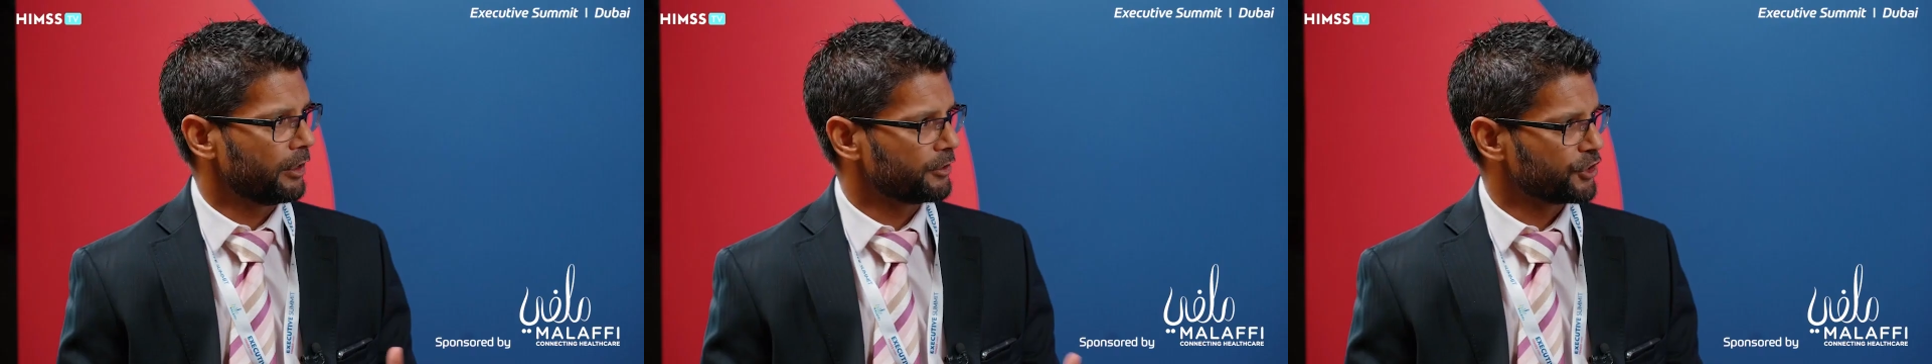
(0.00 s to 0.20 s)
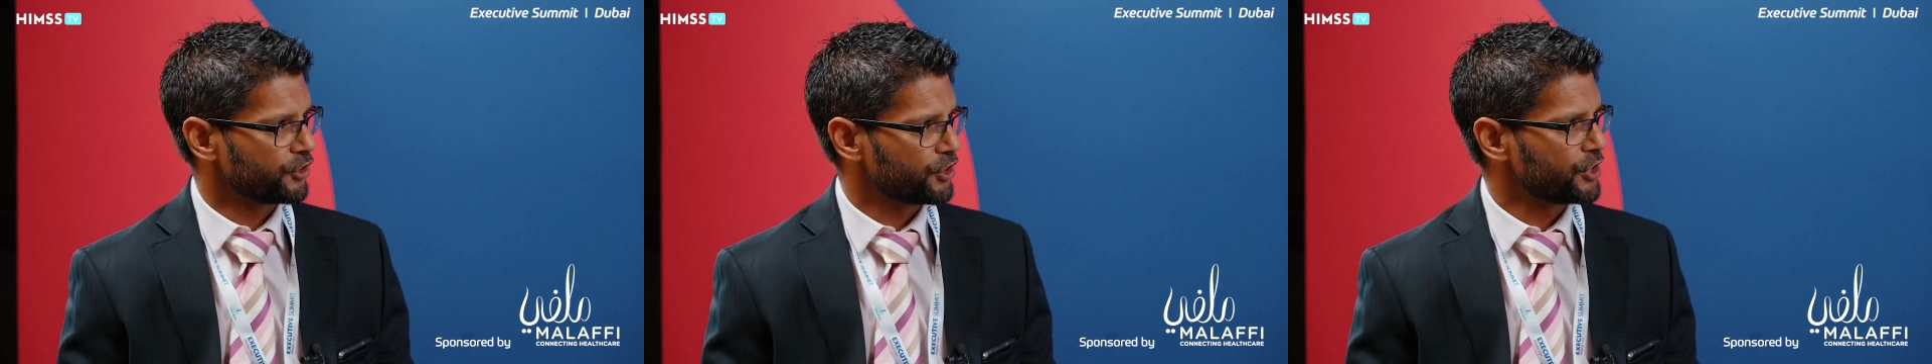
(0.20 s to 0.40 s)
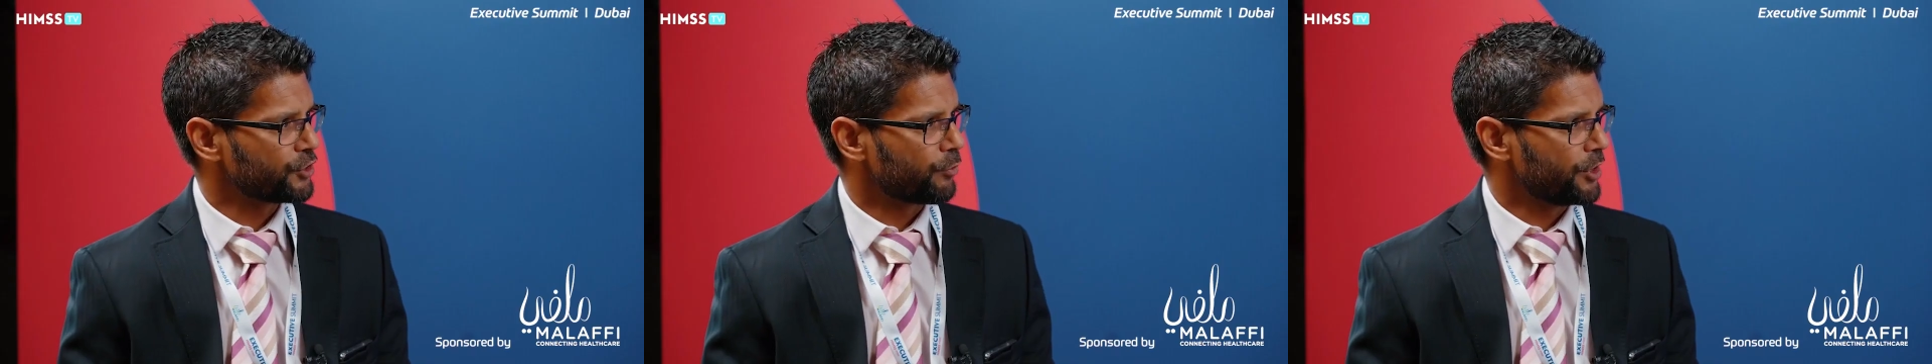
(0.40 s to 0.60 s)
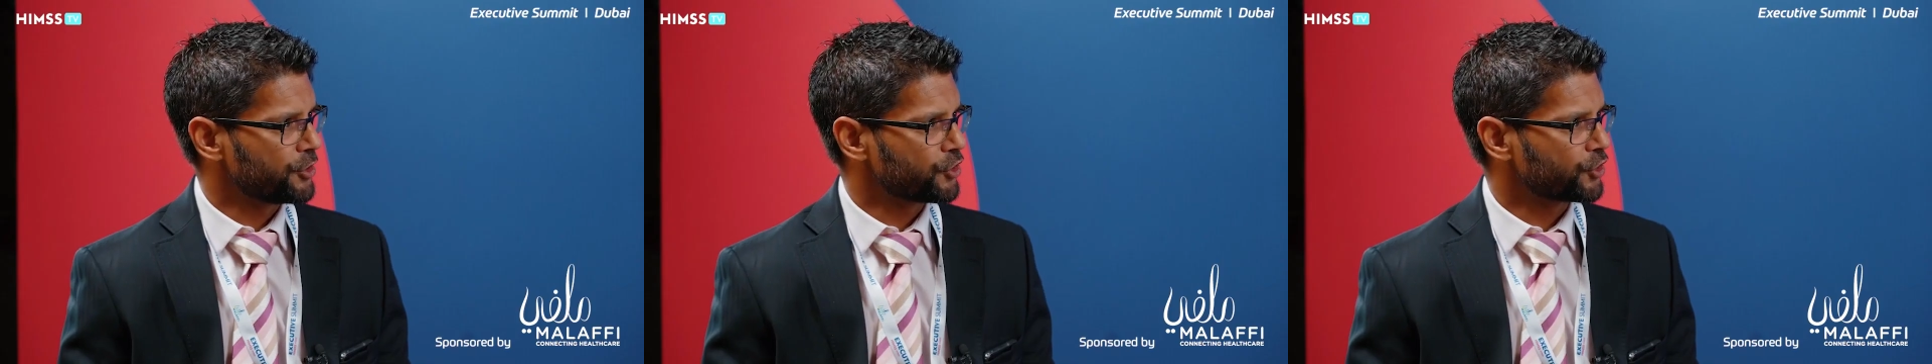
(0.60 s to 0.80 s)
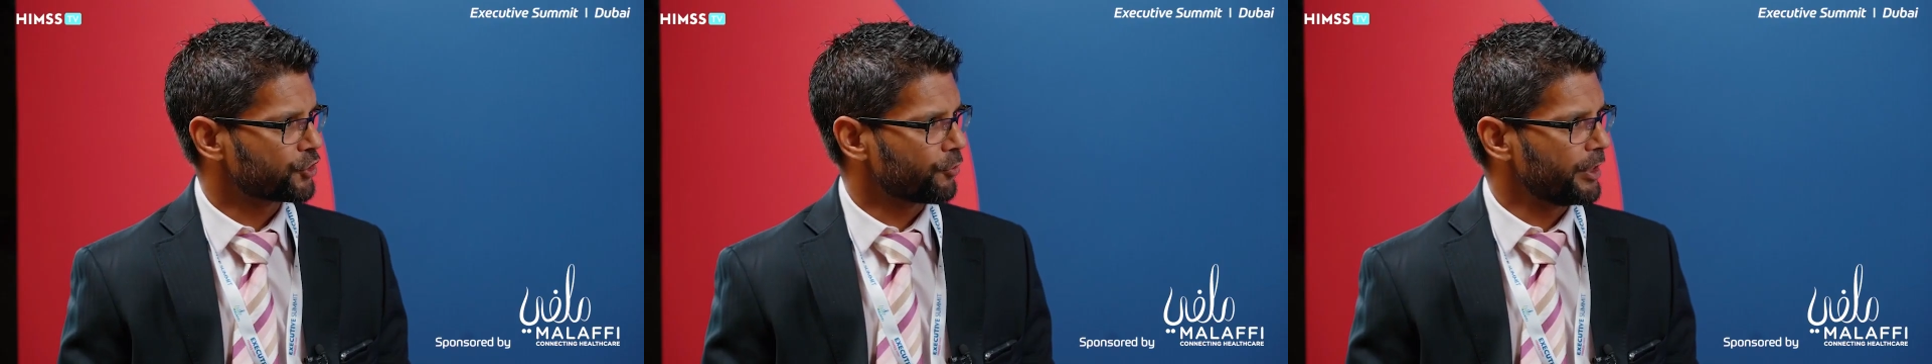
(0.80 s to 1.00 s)
disease
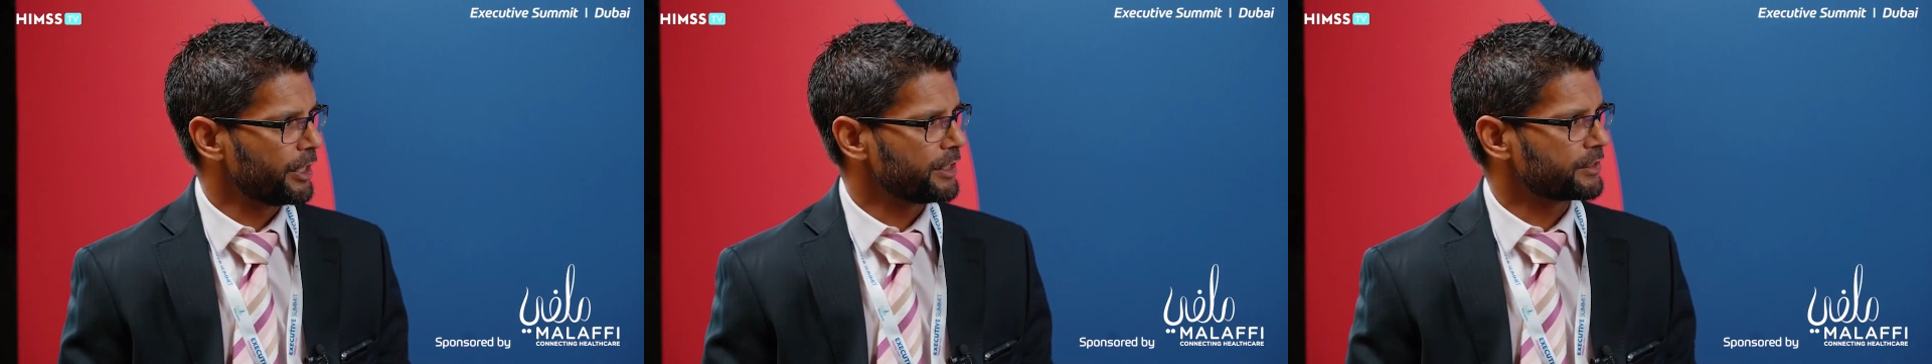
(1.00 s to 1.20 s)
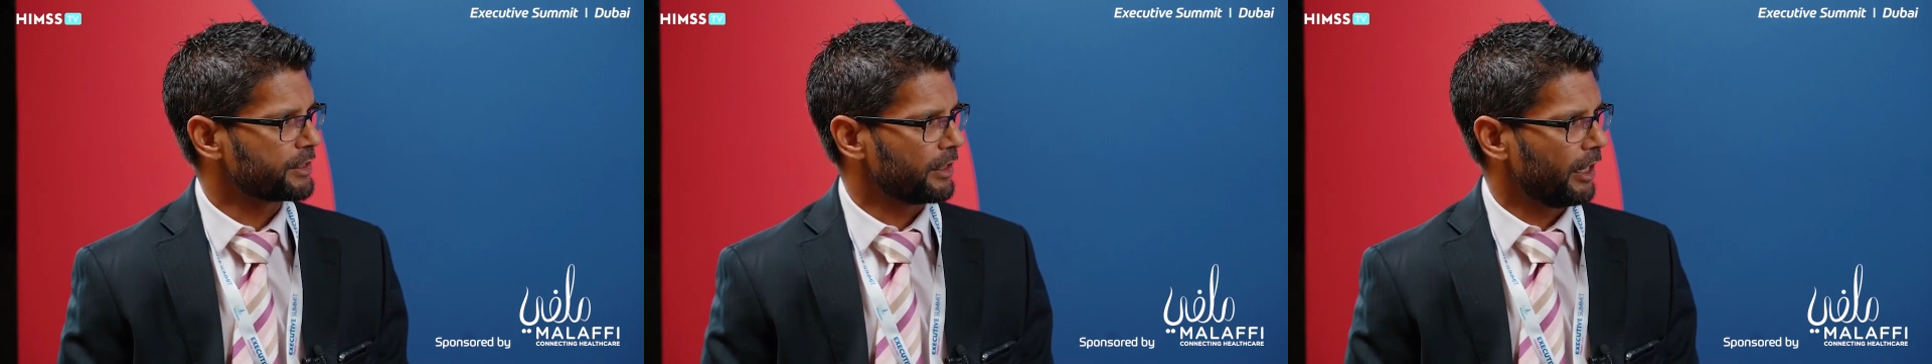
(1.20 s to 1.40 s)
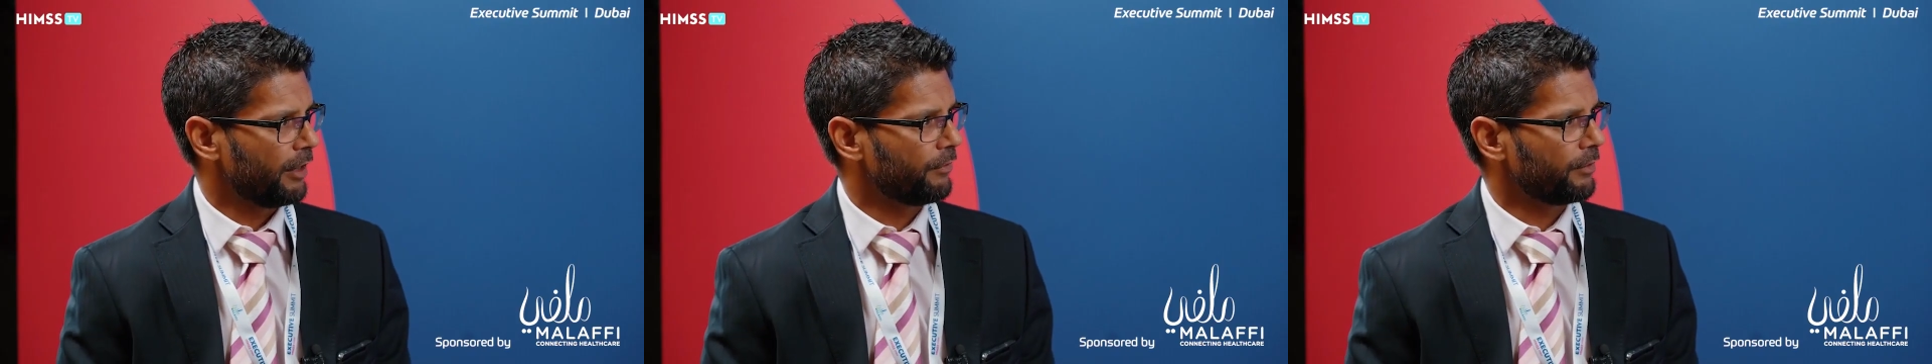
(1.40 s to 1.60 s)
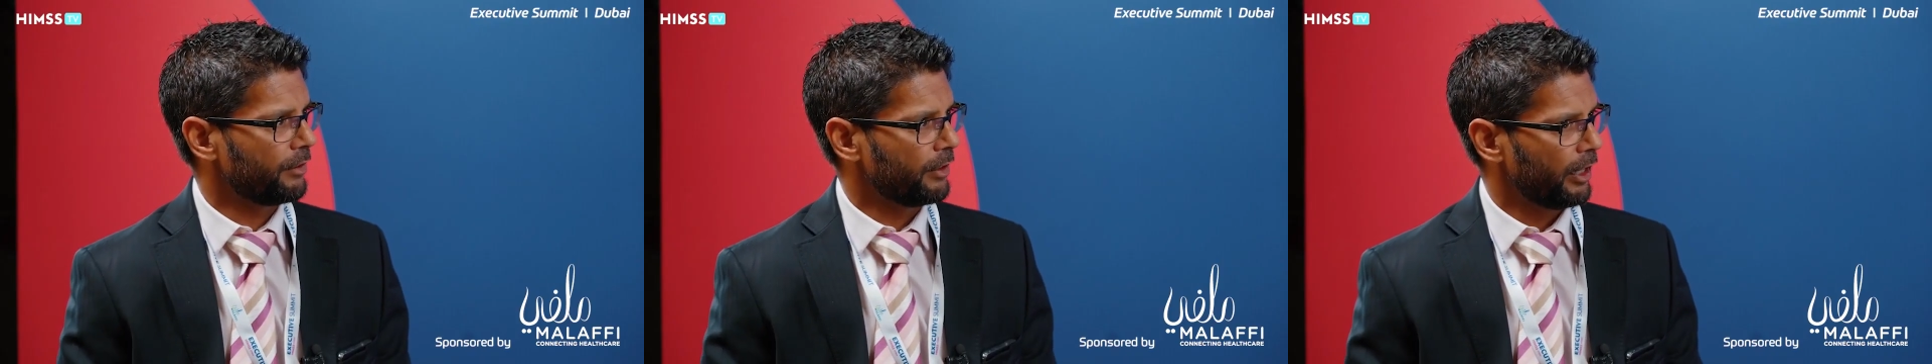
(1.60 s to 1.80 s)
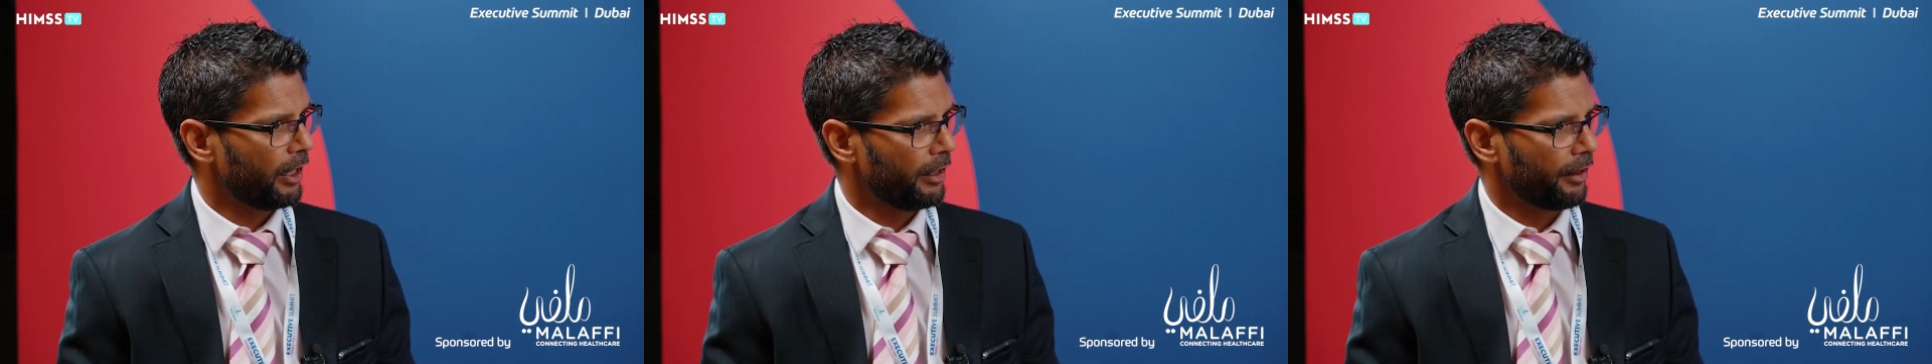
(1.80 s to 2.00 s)
registries
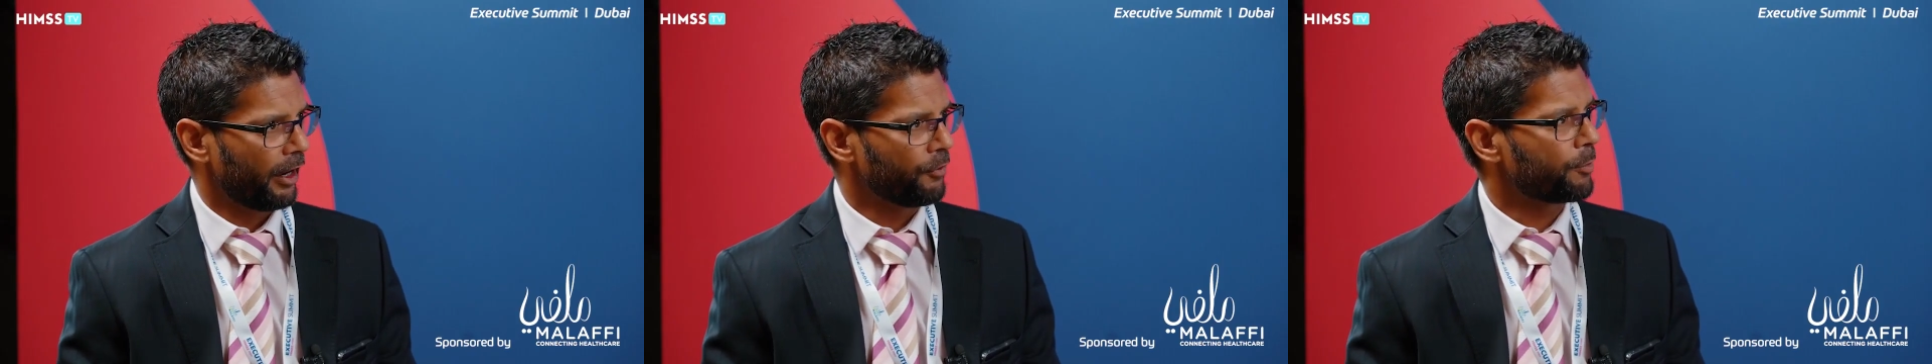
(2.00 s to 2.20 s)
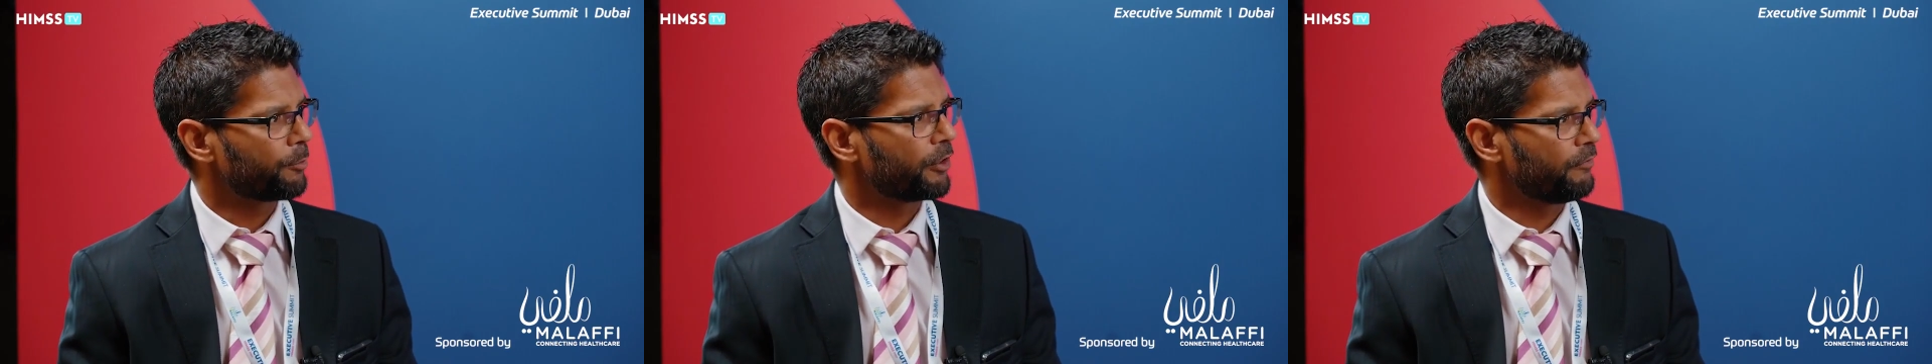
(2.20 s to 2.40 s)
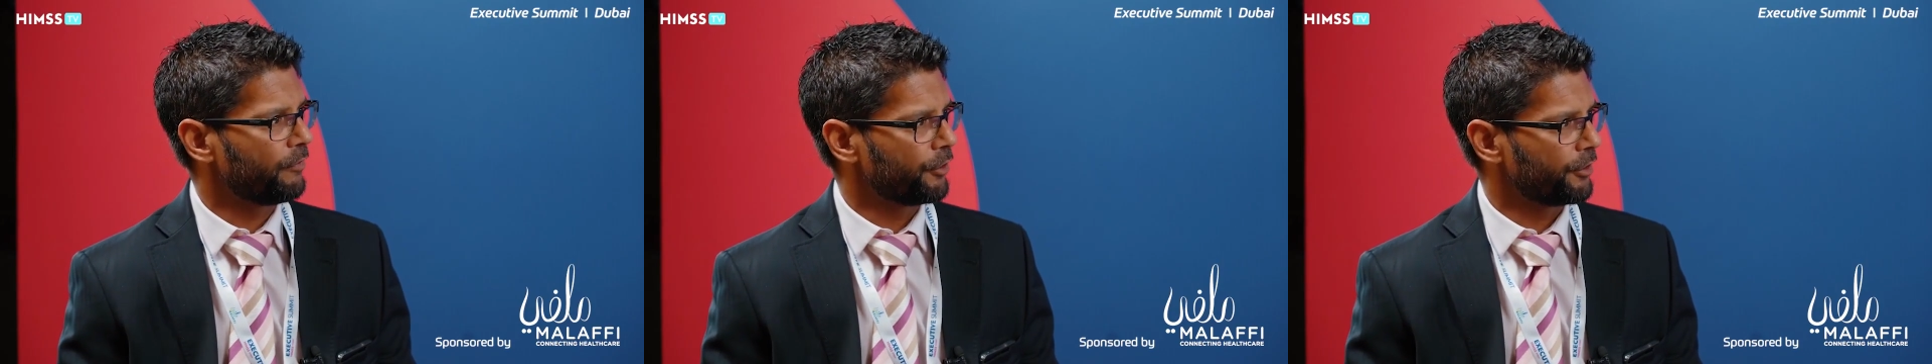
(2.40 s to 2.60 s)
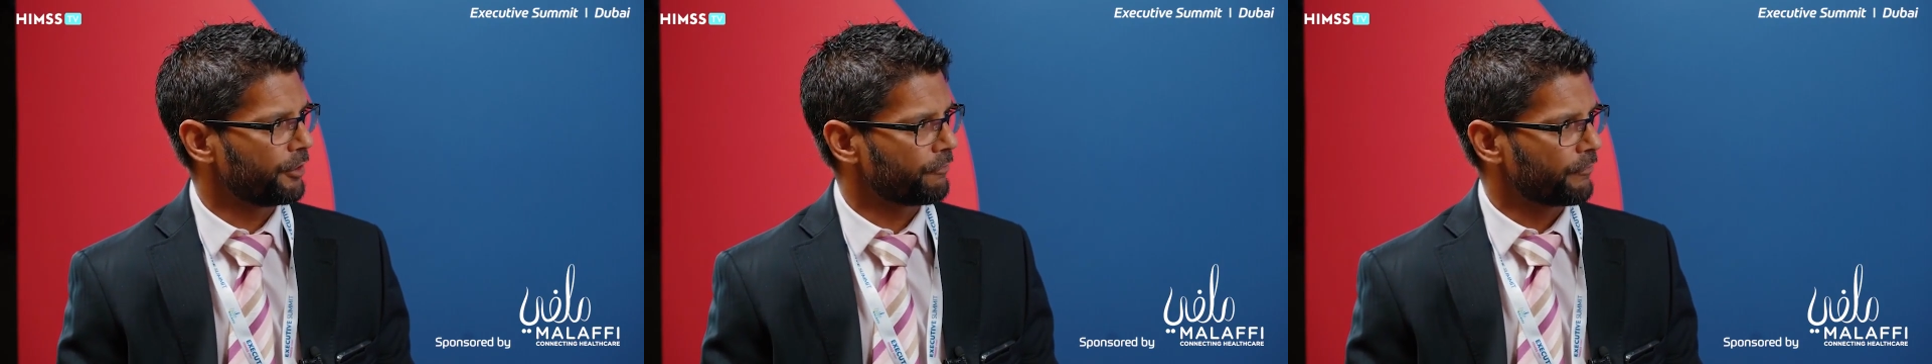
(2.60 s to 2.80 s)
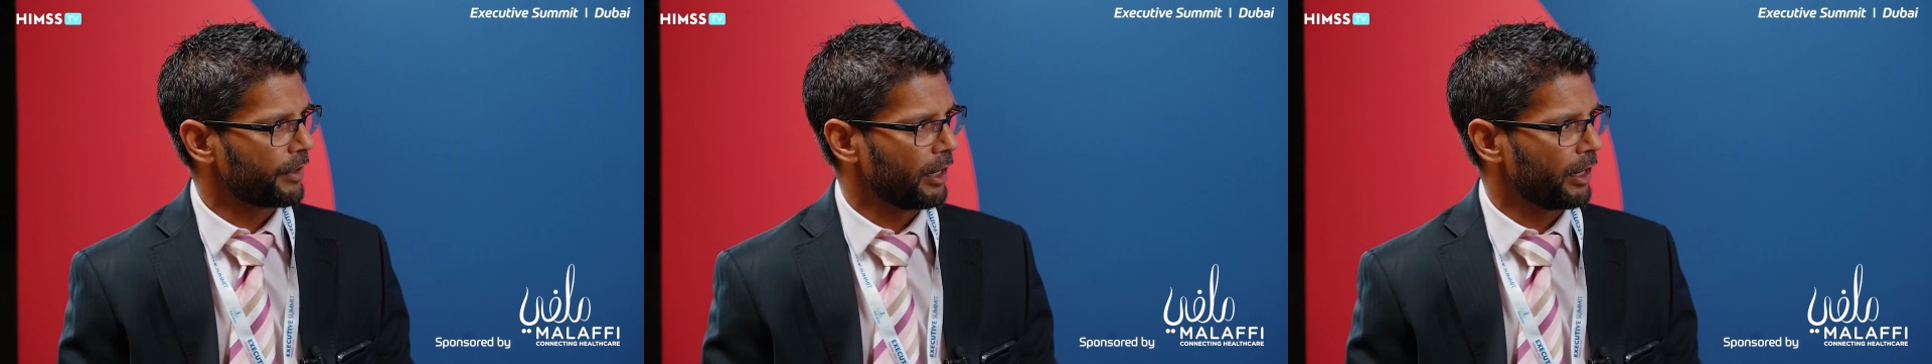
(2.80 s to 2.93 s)
and other preventative